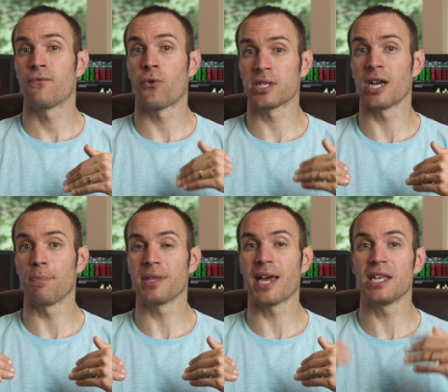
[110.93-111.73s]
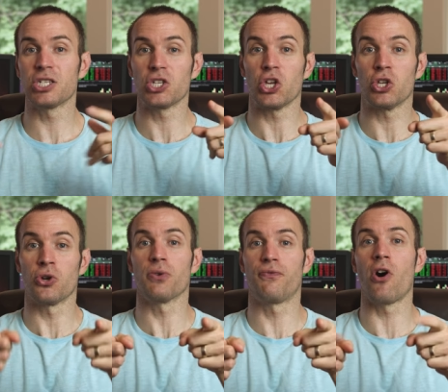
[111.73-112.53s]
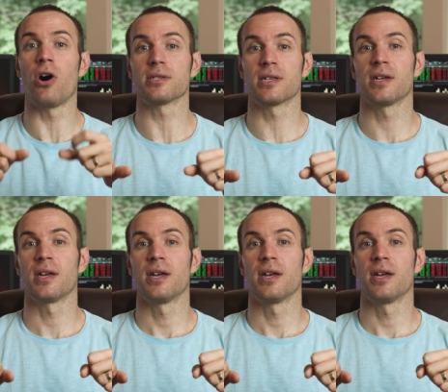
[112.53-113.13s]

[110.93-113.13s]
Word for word: for something that is your fault.